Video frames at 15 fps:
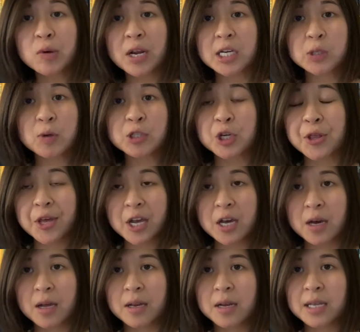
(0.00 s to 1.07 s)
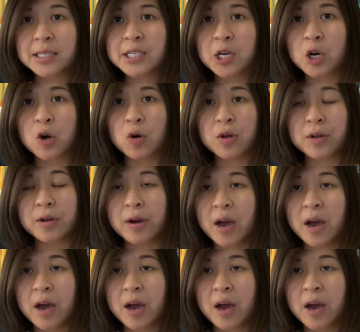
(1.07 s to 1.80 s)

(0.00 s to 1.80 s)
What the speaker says: and I just want you to think and consider